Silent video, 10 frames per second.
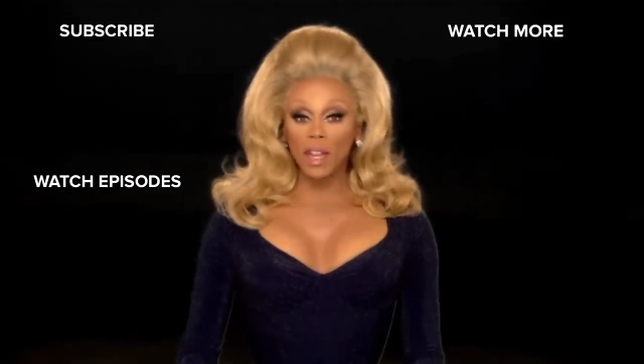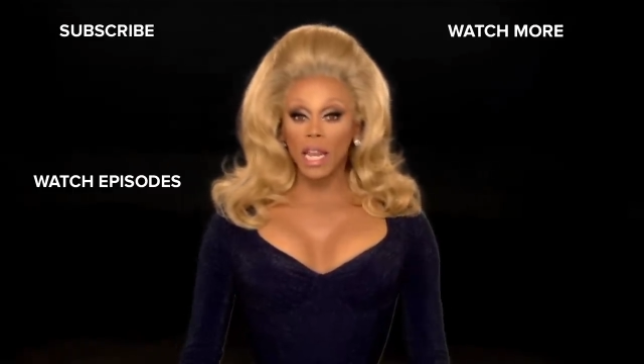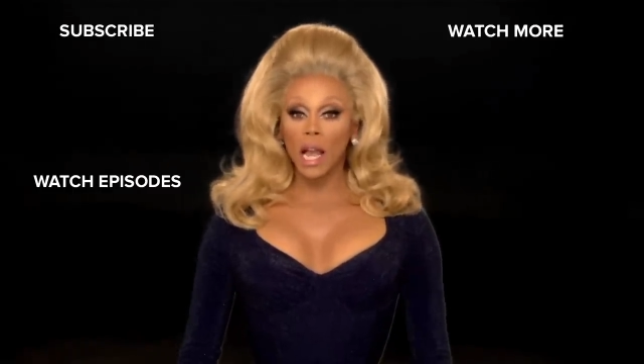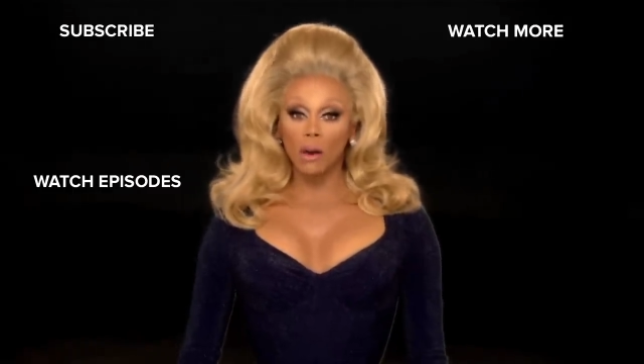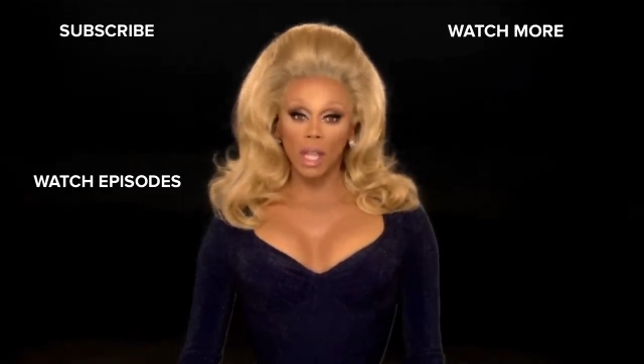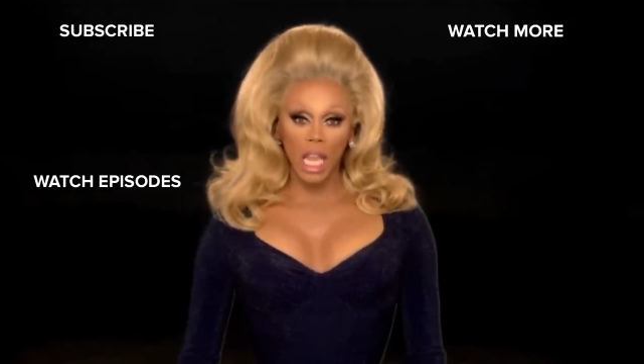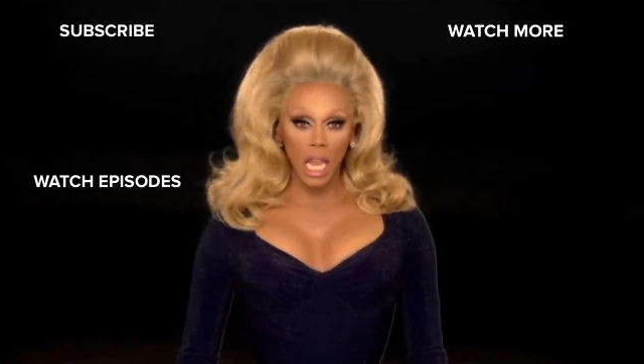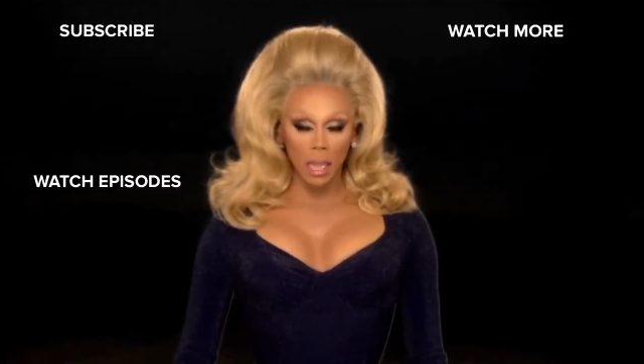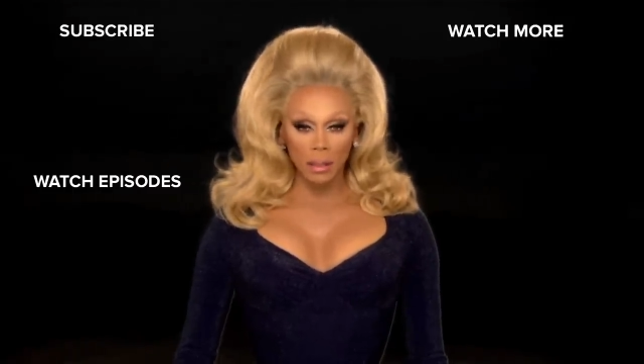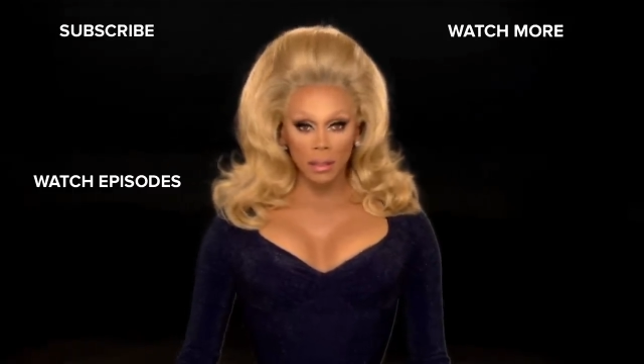video
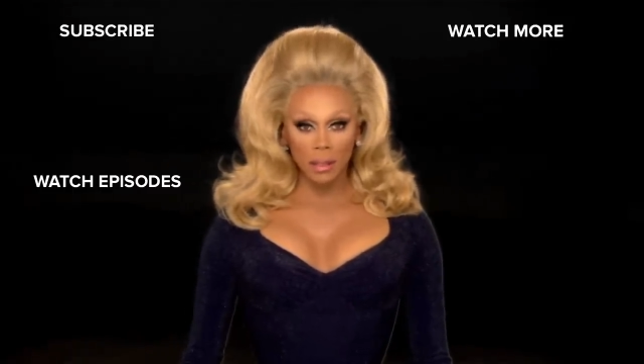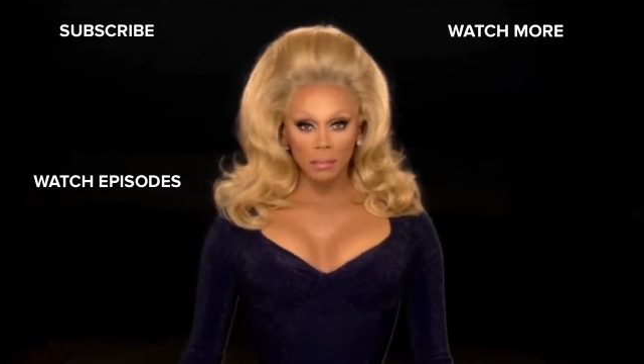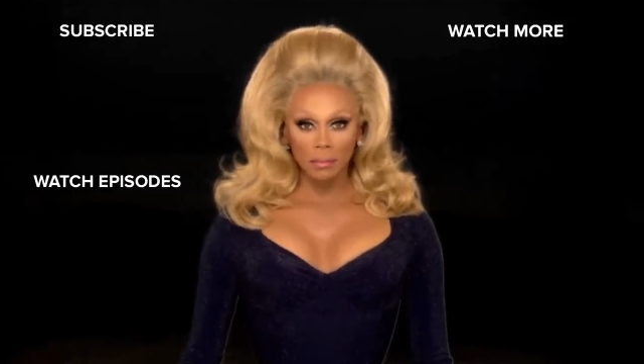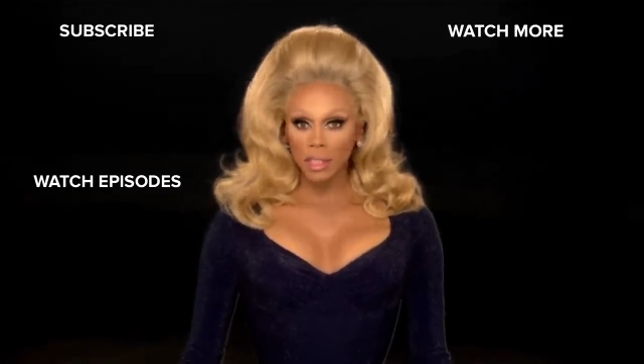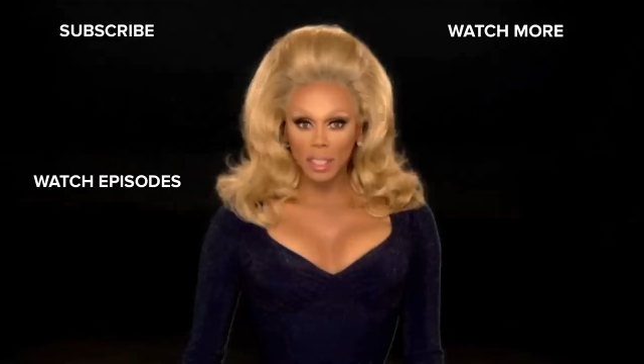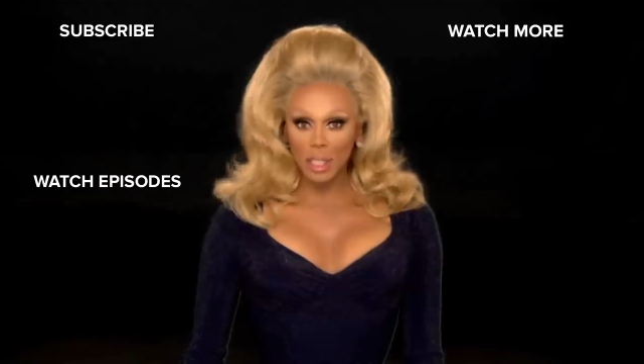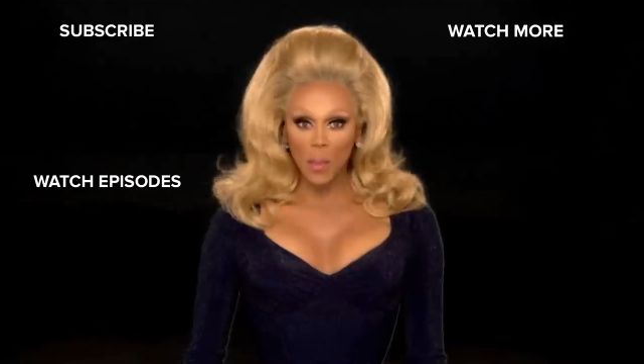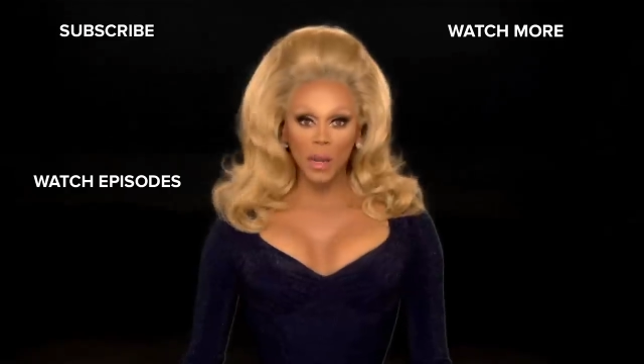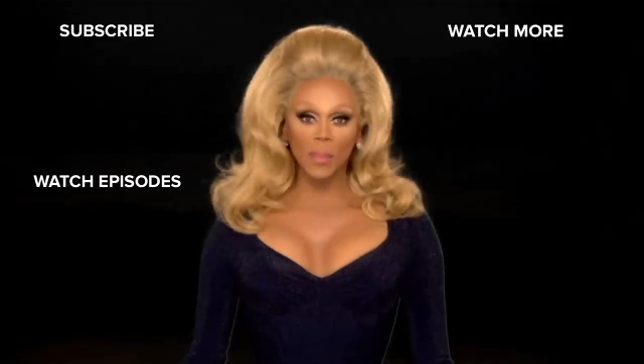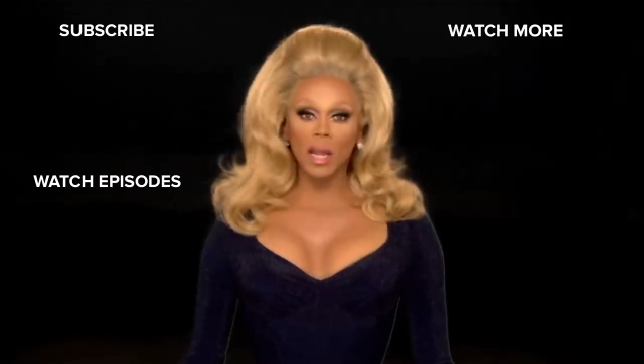ends, just
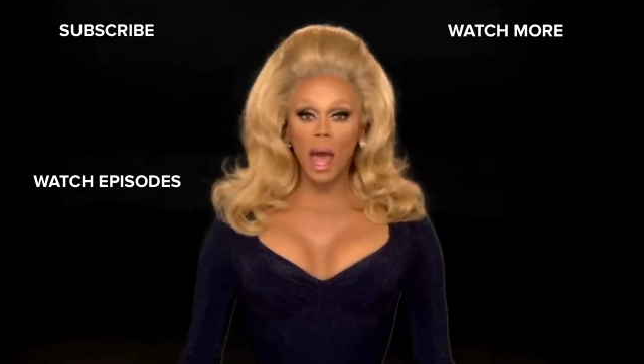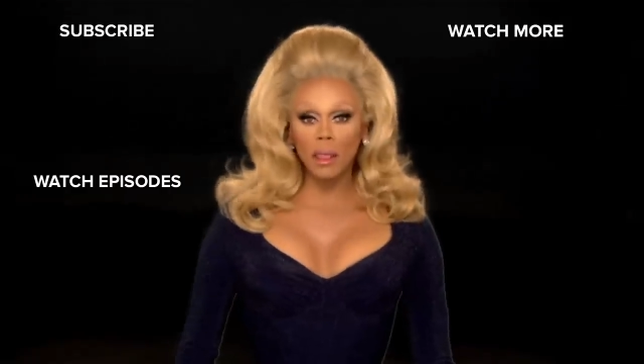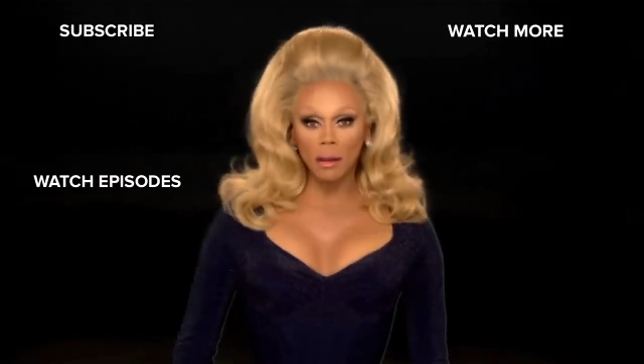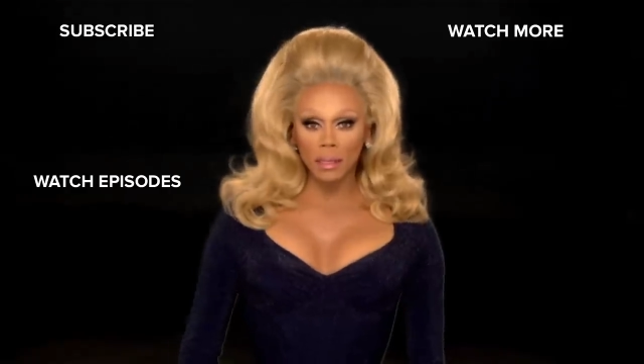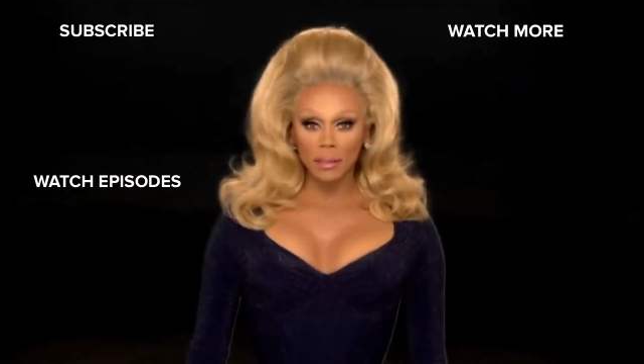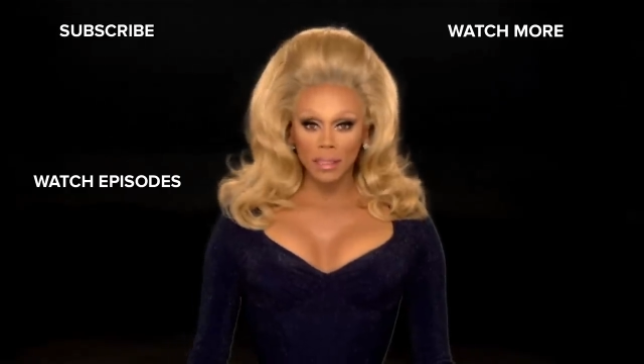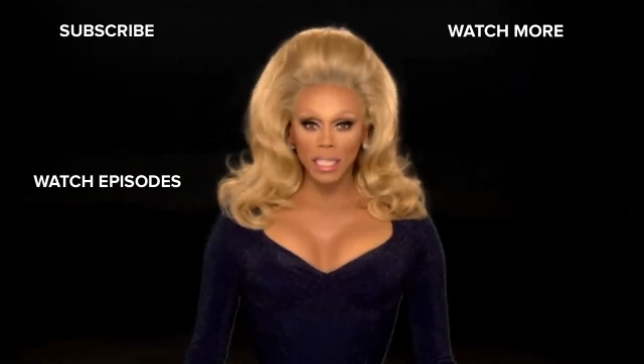open up another one.